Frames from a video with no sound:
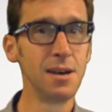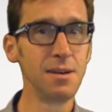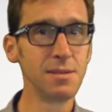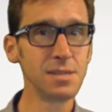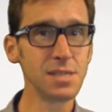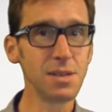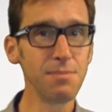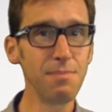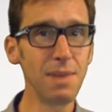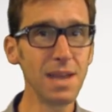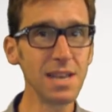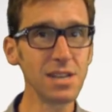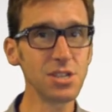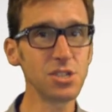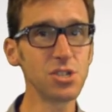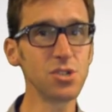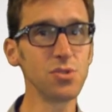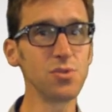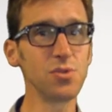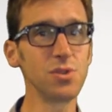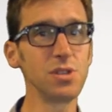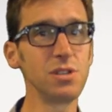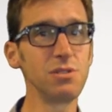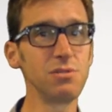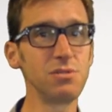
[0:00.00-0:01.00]
So make
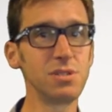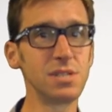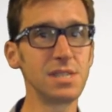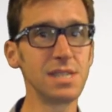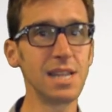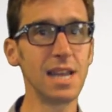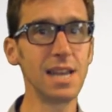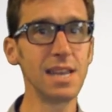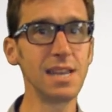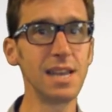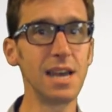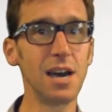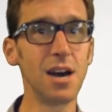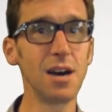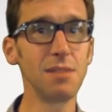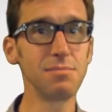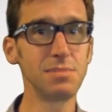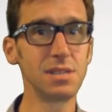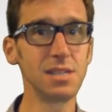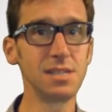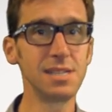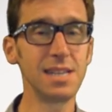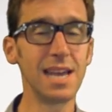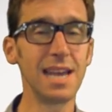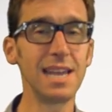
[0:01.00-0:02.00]
sure you stay up
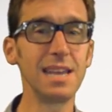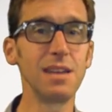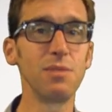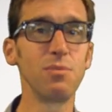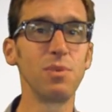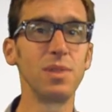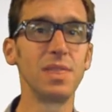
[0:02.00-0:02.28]
to date